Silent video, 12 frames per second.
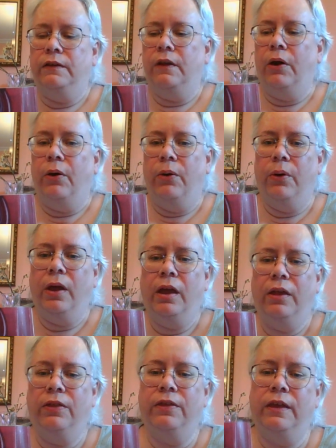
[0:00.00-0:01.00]
So
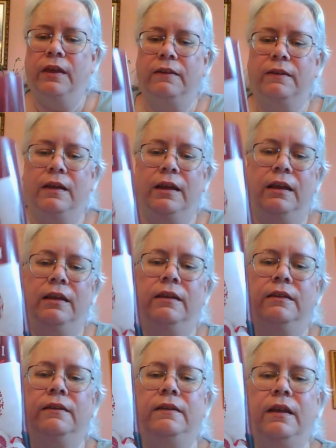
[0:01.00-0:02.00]
this
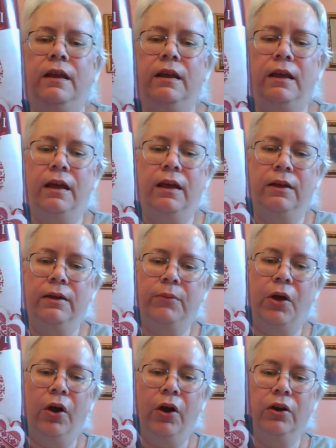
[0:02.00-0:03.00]
is
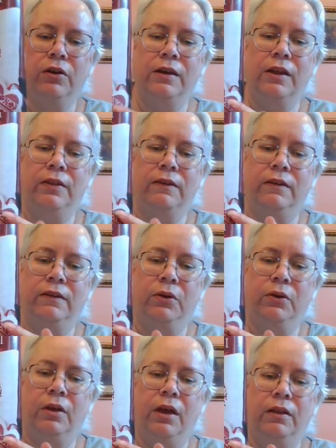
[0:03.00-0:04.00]
a heart. Now this is
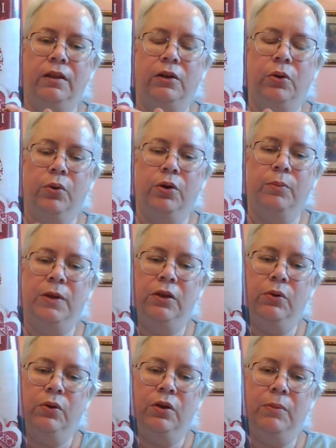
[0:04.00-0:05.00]
a little ornament
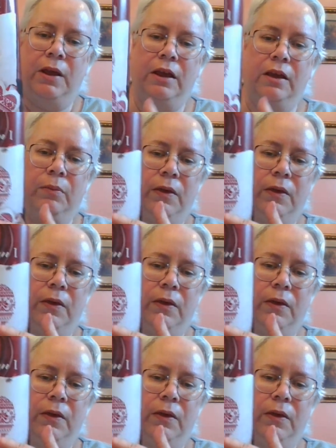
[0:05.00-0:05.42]
you can make,